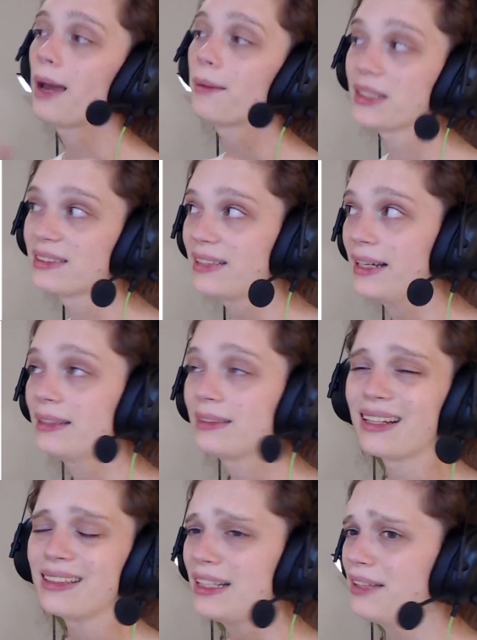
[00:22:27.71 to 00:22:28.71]
I must say
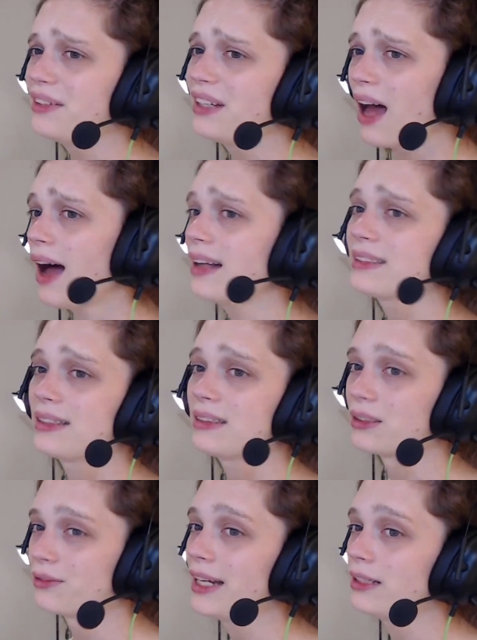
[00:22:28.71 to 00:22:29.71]
that even asking
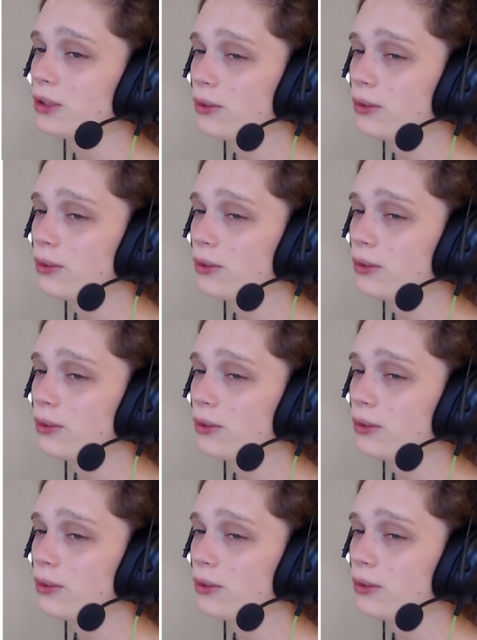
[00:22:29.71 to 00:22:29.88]
the right